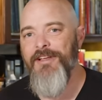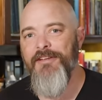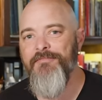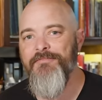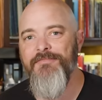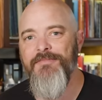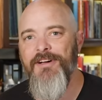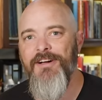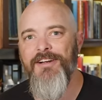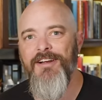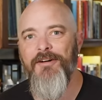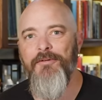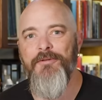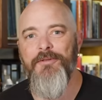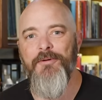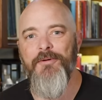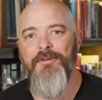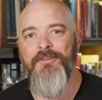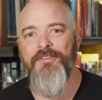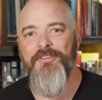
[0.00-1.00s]
have hung out with
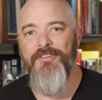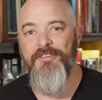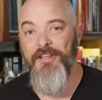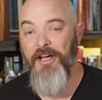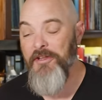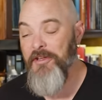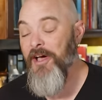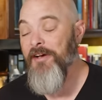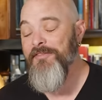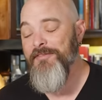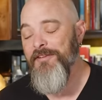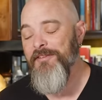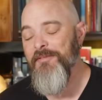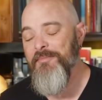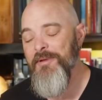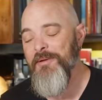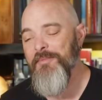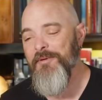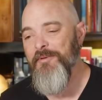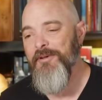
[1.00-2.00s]
horses enough to
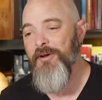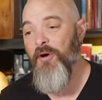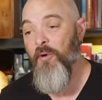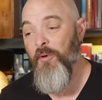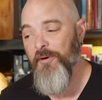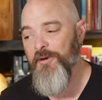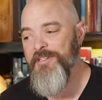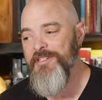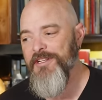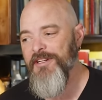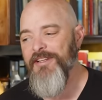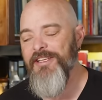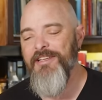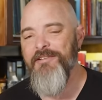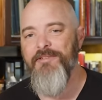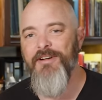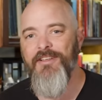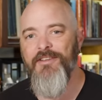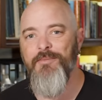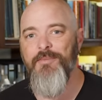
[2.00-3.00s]
remember what a horse cookie
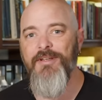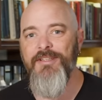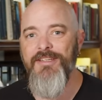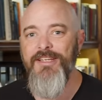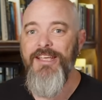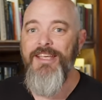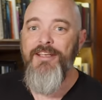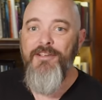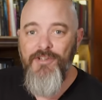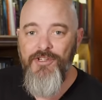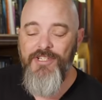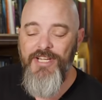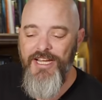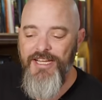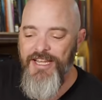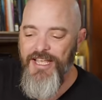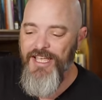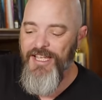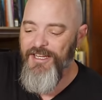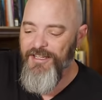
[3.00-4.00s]
was, but she
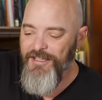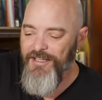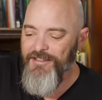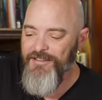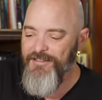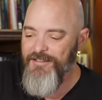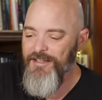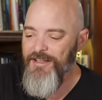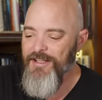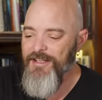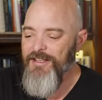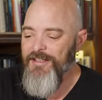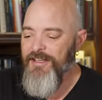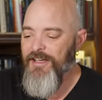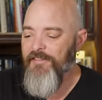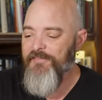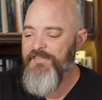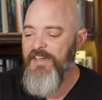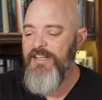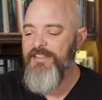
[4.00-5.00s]
did, and it's
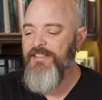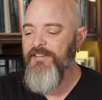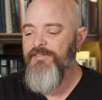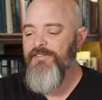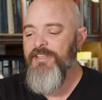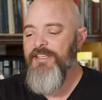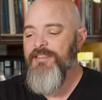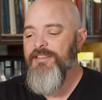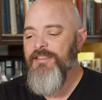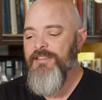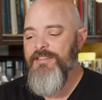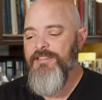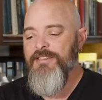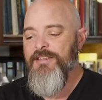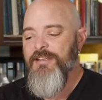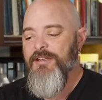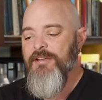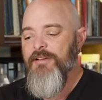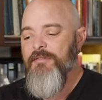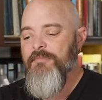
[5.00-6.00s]
effectively this
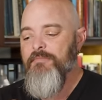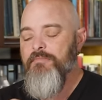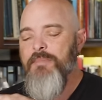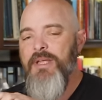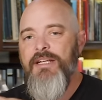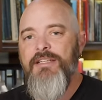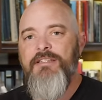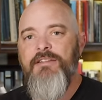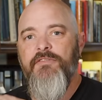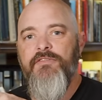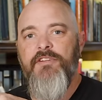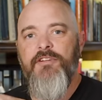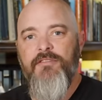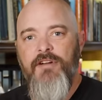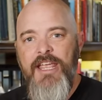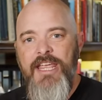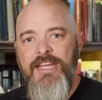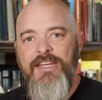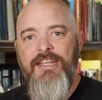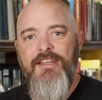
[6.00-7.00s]
mix of
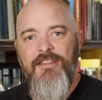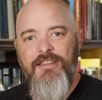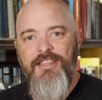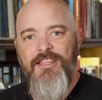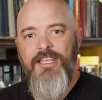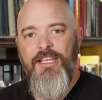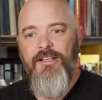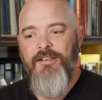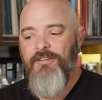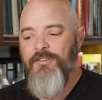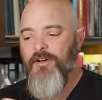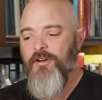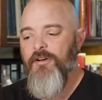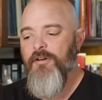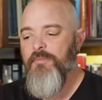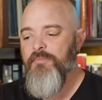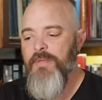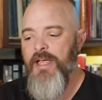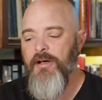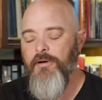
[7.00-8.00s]
grain and things
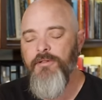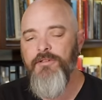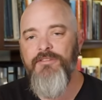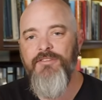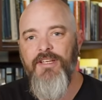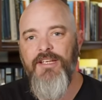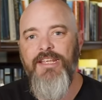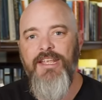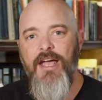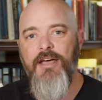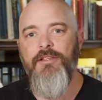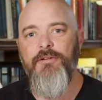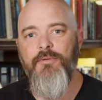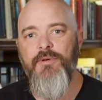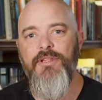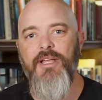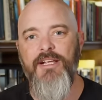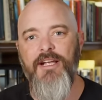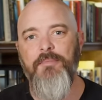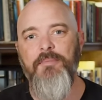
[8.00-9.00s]
all held together
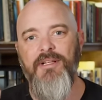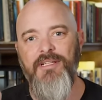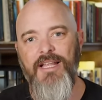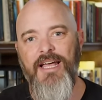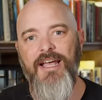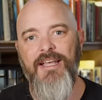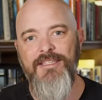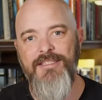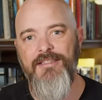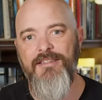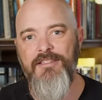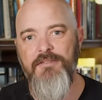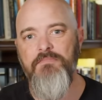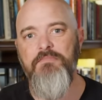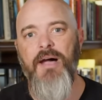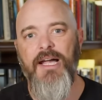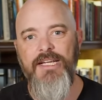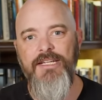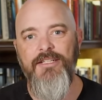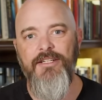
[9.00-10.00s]
with like a molasses
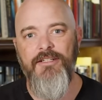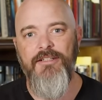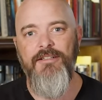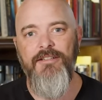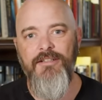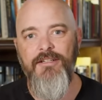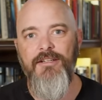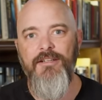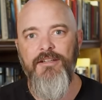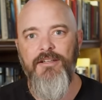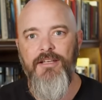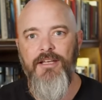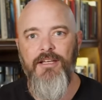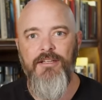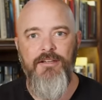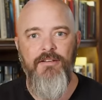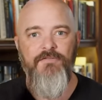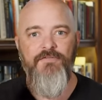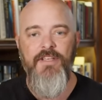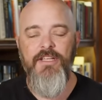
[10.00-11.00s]
binder,
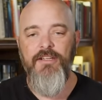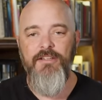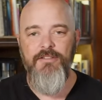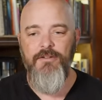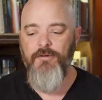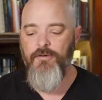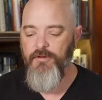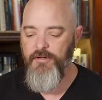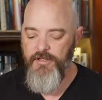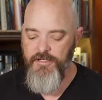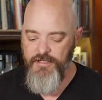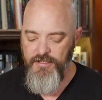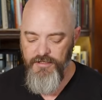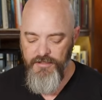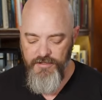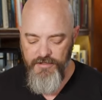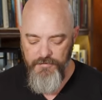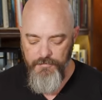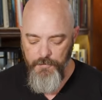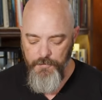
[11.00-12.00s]
and you feed it to
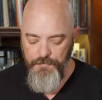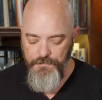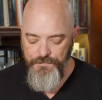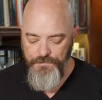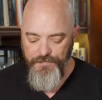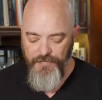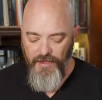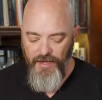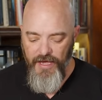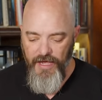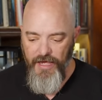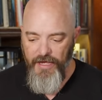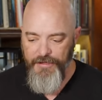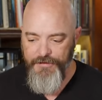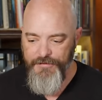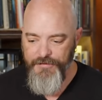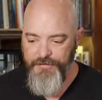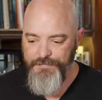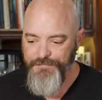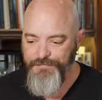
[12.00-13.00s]
horses,
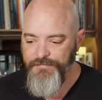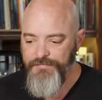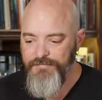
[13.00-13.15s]
and